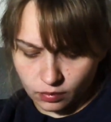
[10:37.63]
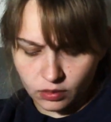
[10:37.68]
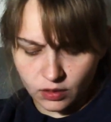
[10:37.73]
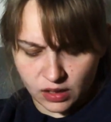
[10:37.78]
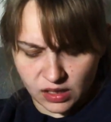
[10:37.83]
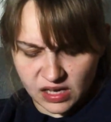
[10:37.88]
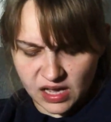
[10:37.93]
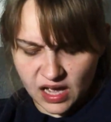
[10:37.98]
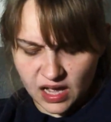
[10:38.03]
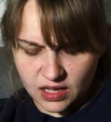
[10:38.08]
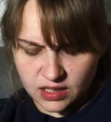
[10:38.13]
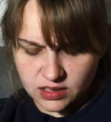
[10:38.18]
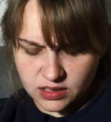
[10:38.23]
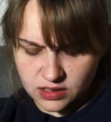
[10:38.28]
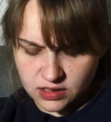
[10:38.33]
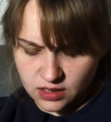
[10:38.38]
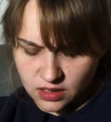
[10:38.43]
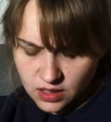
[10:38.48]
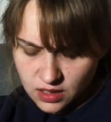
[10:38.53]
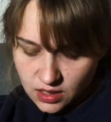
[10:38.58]
Yes.
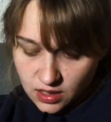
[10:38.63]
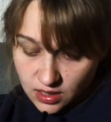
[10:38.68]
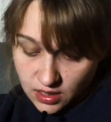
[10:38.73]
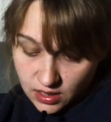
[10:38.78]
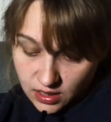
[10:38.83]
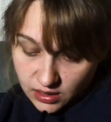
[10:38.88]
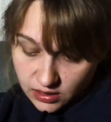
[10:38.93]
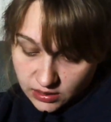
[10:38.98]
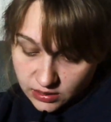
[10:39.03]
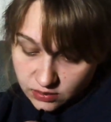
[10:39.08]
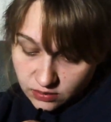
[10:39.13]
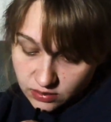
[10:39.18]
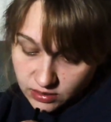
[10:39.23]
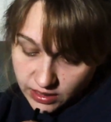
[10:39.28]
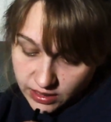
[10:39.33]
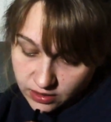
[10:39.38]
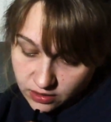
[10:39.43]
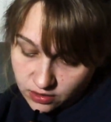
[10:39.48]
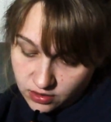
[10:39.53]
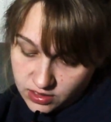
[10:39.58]
A little
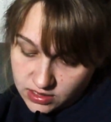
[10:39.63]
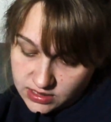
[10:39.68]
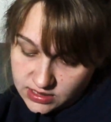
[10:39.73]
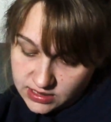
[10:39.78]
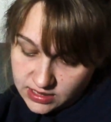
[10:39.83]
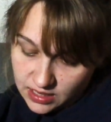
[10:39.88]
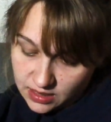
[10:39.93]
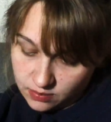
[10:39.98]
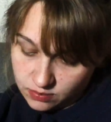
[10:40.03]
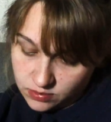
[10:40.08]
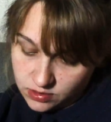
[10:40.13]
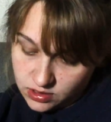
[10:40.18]
later it seemed